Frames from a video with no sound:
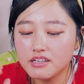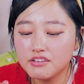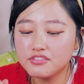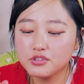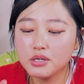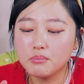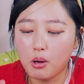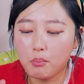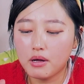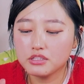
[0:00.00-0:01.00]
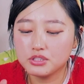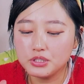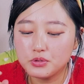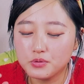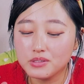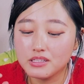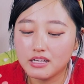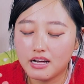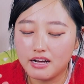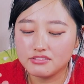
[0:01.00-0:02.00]
If doing mukbang, do you really
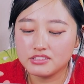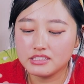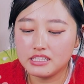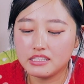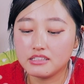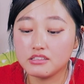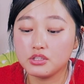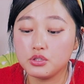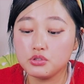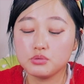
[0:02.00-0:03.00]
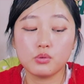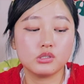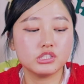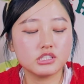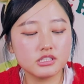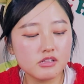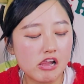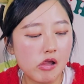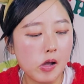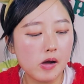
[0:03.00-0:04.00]
have to eat in a huge portion?
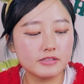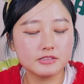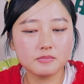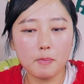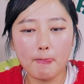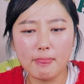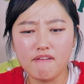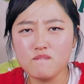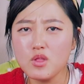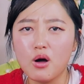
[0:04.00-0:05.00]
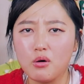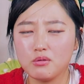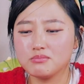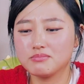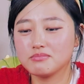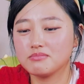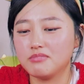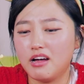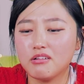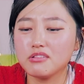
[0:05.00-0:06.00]
No,
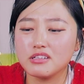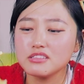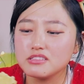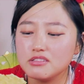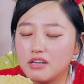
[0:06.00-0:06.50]
I don't think so.